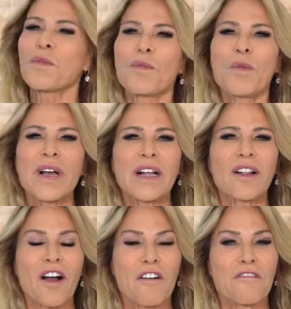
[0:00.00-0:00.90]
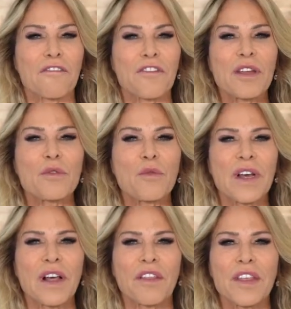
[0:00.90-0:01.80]
will, our free
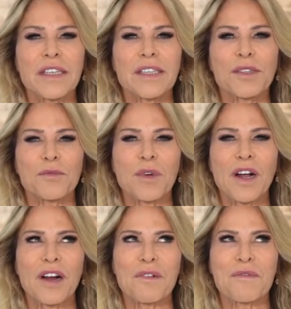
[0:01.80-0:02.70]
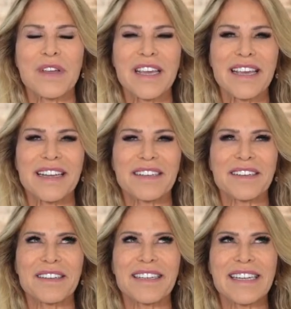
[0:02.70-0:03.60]
will, this is where we
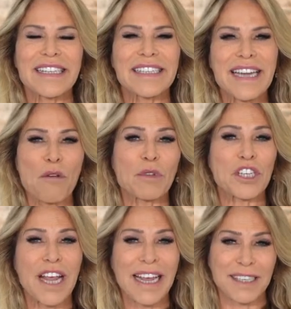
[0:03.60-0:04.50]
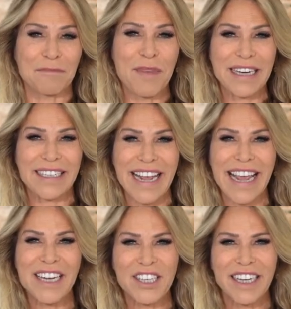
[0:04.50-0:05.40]
establish
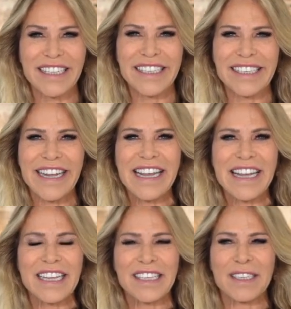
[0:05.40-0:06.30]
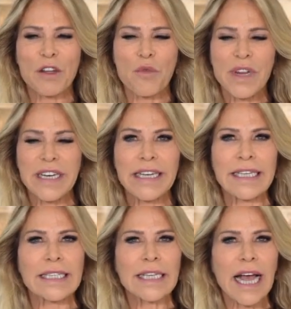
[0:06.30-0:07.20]
expectations. So we
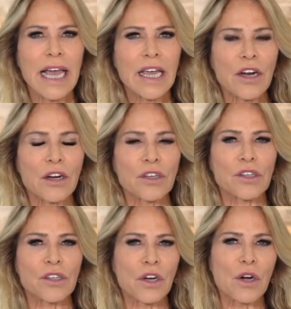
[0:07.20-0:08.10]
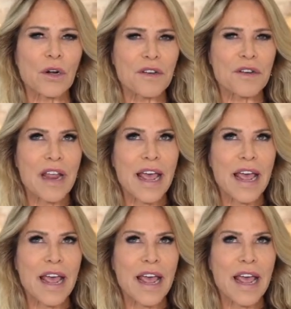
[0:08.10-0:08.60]
desire certain